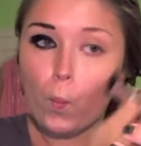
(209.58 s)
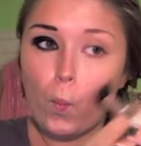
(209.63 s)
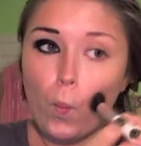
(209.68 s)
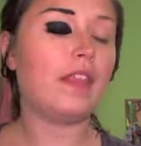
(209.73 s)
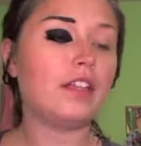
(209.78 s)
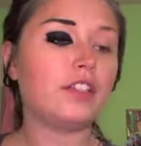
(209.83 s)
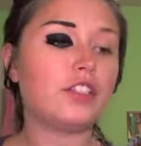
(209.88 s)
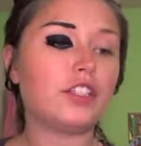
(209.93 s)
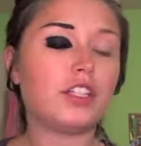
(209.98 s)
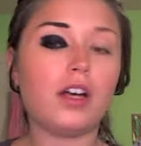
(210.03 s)

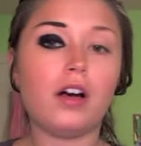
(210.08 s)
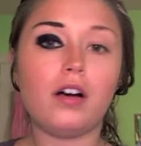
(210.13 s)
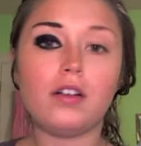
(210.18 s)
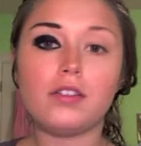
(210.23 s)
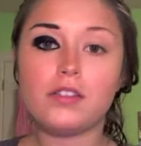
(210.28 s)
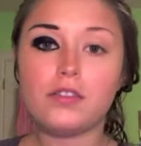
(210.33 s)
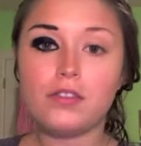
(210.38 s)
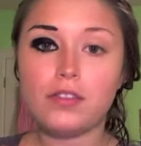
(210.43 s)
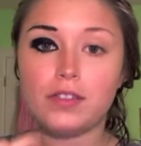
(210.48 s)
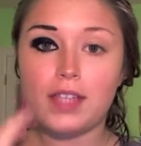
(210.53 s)
And she
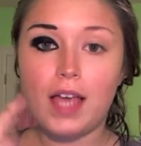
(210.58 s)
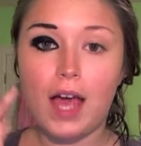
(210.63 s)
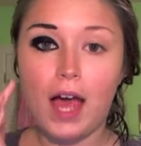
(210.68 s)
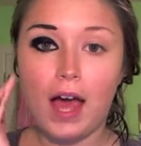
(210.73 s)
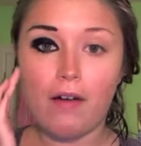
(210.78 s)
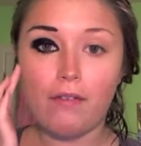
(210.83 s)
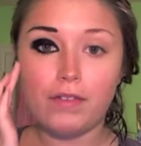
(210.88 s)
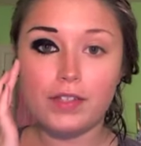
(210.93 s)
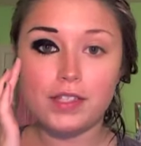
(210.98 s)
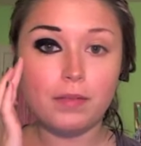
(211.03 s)
also just
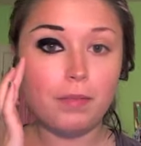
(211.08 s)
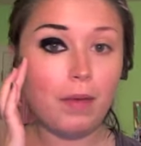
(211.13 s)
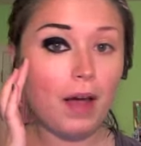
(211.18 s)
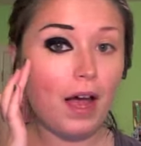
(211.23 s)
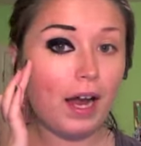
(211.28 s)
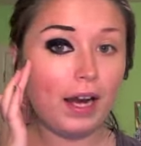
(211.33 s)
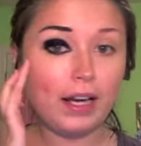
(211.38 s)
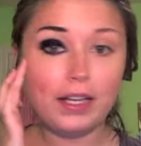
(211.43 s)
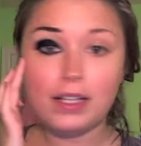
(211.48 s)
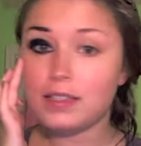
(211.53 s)
has some
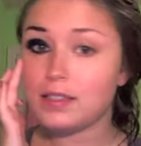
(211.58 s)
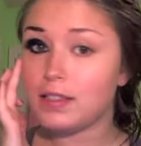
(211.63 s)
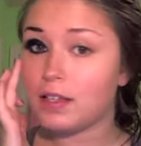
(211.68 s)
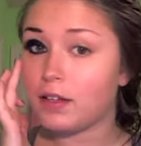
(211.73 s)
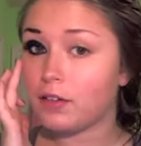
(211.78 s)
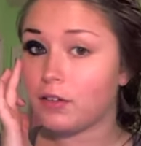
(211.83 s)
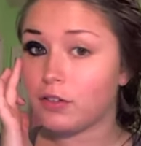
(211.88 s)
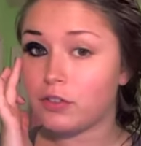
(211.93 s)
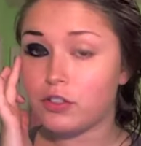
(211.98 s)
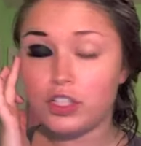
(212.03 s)
highness
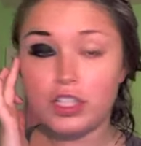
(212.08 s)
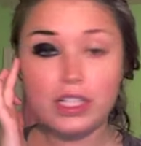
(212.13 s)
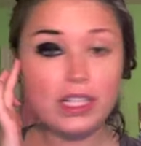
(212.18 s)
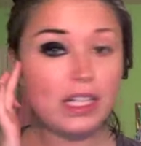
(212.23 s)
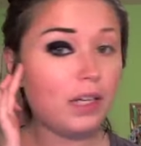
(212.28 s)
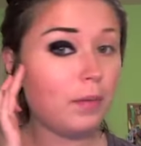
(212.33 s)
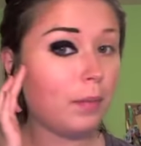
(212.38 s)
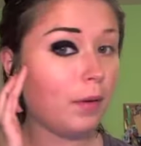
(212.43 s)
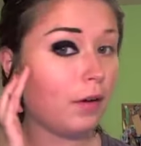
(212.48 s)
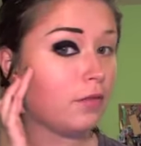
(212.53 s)
on her
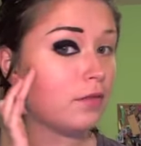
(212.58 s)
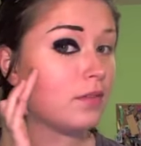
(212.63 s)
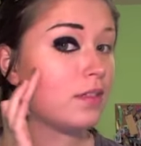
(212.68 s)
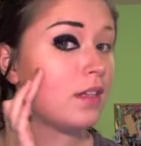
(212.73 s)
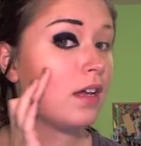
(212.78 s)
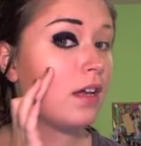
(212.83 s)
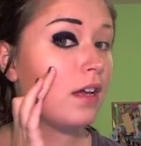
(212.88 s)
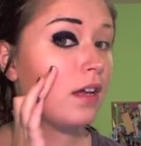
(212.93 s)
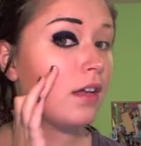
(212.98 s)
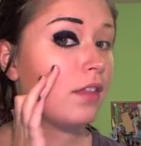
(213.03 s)
cheekbones,
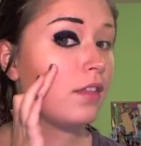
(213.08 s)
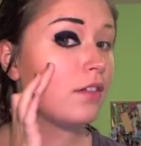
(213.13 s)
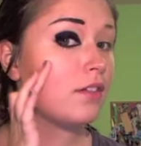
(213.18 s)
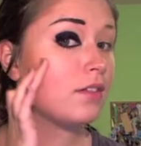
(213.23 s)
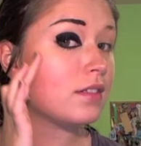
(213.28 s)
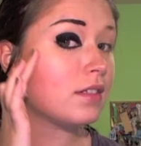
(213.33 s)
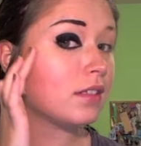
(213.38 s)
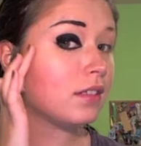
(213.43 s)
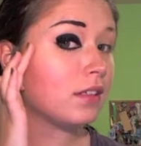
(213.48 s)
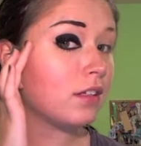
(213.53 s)
but
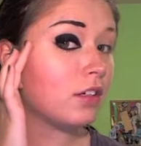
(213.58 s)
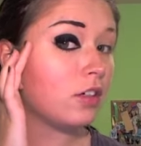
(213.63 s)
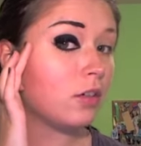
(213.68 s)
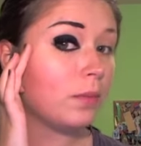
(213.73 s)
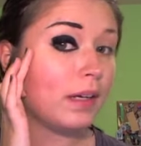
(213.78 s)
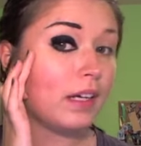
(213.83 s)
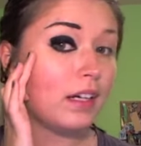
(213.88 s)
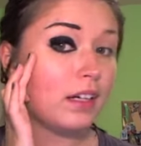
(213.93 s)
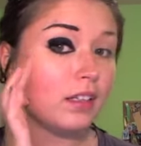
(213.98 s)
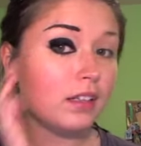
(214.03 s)
just a little
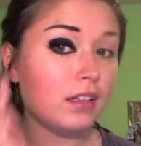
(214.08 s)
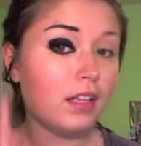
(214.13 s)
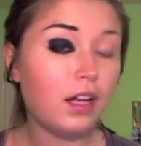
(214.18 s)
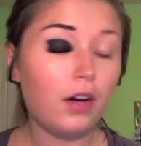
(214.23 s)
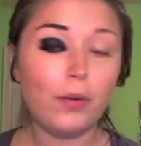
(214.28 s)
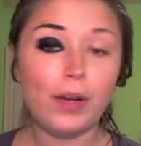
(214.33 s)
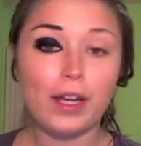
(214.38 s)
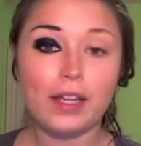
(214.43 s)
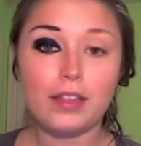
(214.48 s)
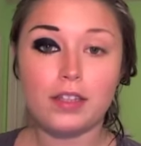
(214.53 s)
bit
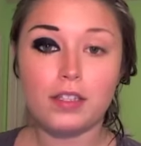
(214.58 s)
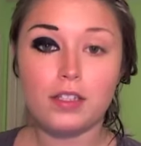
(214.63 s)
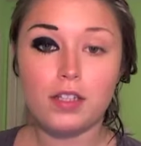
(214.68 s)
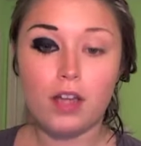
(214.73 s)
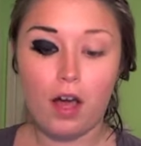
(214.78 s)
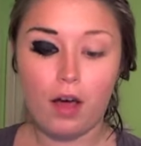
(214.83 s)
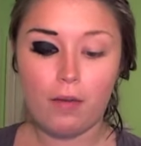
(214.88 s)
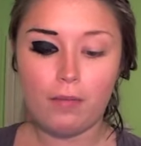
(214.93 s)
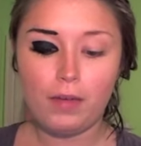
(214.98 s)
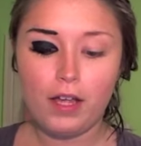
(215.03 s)
glowy at the
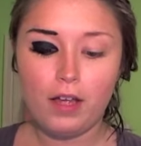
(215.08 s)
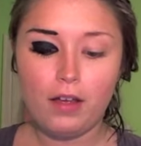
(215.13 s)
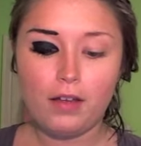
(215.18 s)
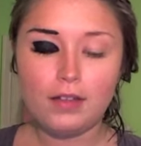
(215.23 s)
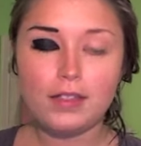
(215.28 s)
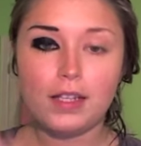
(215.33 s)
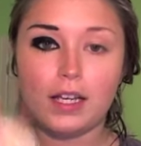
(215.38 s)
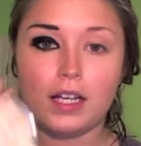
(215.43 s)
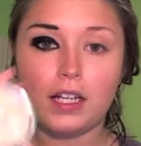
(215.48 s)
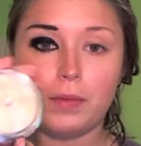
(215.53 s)
top.
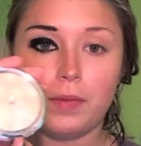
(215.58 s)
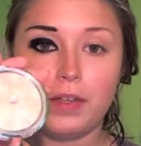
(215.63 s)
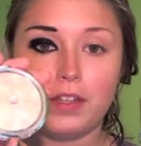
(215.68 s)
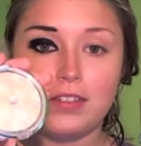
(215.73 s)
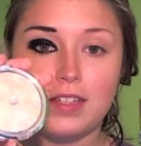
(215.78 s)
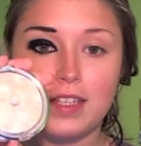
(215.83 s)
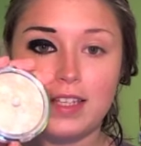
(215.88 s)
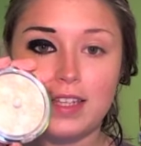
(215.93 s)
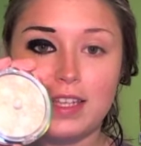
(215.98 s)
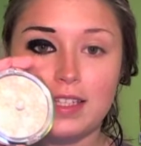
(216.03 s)
So I'm going to be
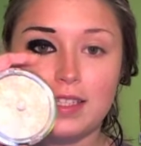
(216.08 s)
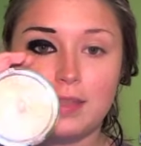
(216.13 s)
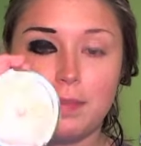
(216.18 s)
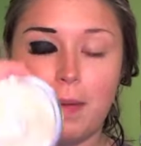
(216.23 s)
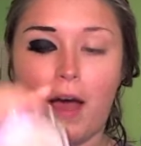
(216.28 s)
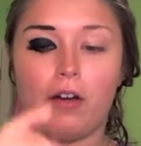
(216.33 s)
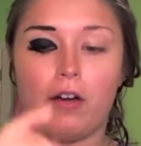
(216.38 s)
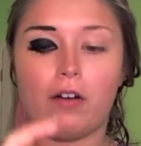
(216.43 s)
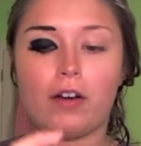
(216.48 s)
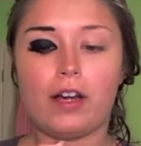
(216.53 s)
using this
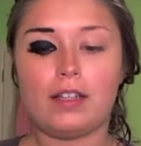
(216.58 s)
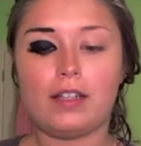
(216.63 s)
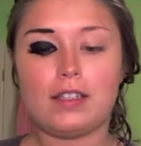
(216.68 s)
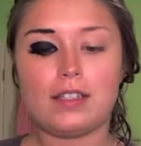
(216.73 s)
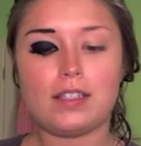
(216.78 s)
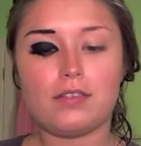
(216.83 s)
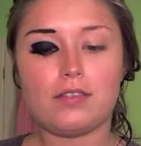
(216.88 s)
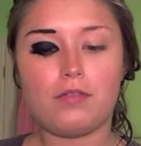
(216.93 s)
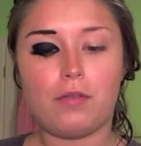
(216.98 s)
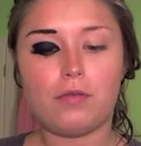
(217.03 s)
powder, and
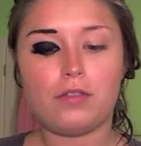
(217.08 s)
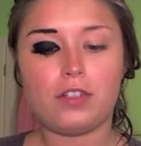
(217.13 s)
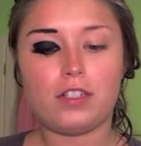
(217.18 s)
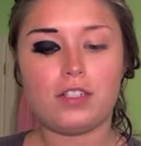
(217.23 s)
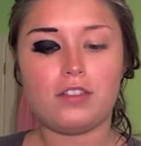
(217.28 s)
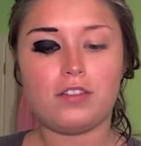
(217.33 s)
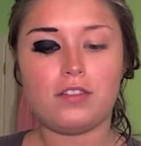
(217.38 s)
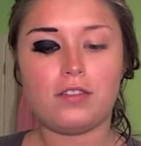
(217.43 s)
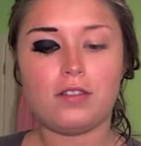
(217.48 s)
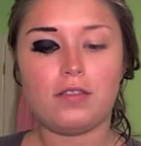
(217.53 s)
this
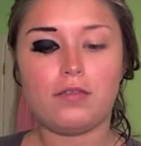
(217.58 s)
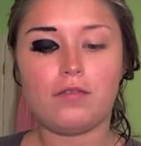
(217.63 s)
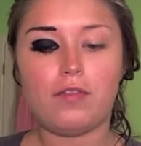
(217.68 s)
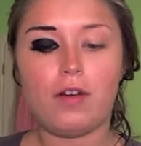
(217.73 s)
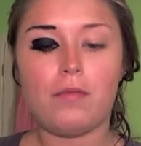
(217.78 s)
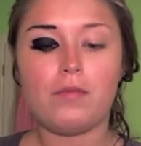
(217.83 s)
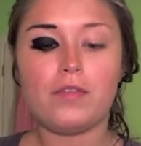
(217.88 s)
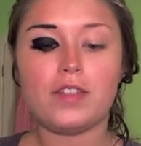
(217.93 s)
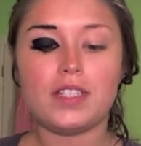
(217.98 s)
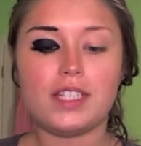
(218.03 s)
is
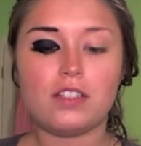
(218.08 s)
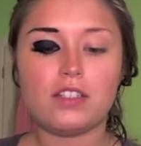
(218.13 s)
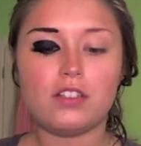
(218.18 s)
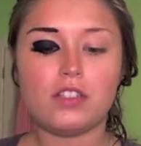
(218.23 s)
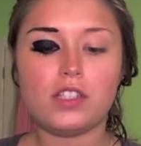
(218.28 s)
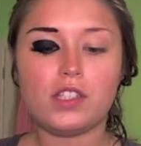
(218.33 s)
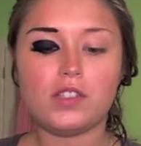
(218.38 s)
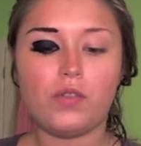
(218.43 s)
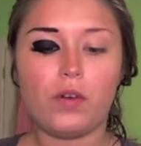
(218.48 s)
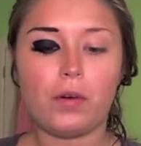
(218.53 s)
from
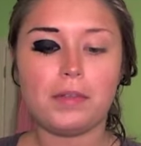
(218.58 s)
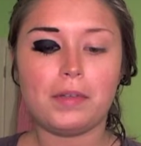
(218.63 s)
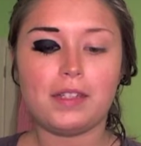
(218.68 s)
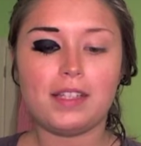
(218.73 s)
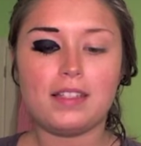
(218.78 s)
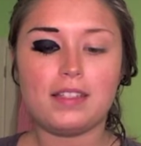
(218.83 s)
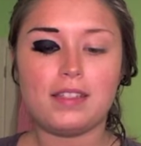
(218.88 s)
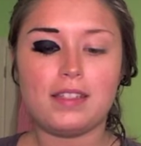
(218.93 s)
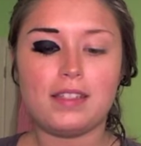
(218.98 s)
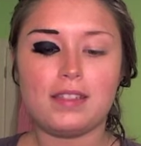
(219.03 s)
Physicians
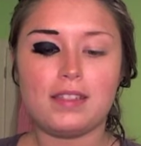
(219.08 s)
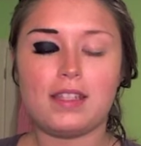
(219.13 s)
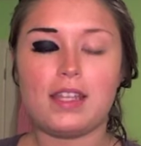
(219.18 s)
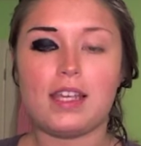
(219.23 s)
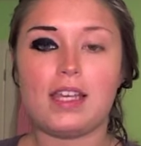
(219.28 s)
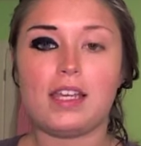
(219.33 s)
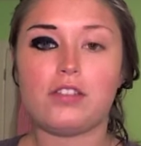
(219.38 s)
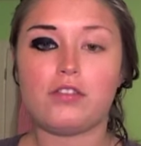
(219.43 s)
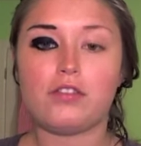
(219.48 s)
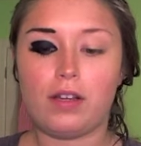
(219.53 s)
Formulas. This is
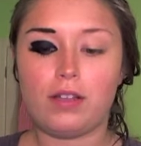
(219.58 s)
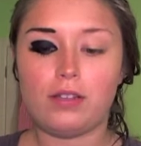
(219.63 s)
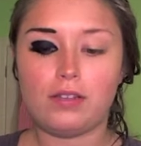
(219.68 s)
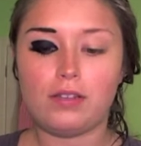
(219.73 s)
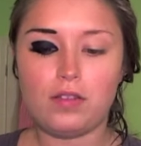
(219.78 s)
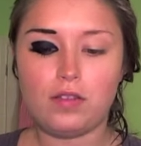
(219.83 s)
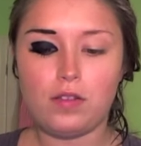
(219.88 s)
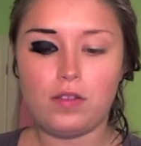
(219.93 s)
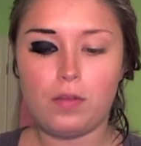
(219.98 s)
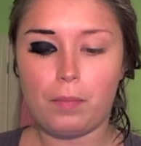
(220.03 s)
the
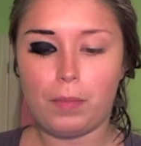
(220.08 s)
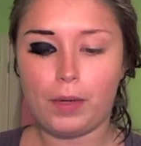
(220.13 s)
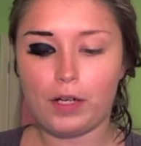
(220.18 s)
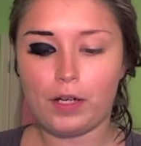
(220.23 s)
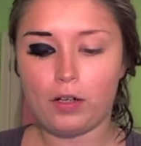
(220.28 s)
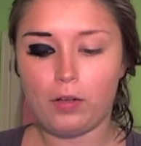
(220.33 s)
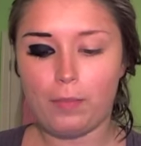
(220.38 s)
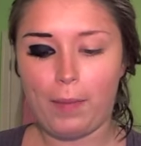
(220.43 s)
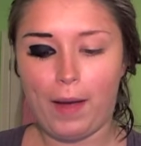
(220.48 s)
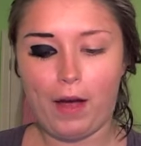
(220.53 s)
Translucent
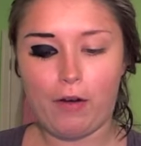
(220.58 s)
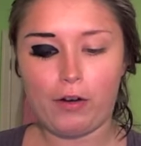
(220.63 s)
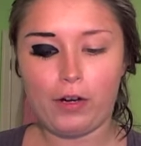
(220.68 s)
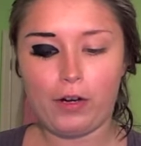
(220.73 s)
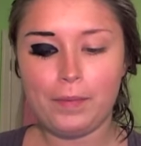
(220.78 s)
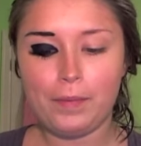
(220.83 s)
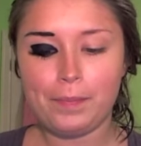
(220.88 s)
Pearl Powder.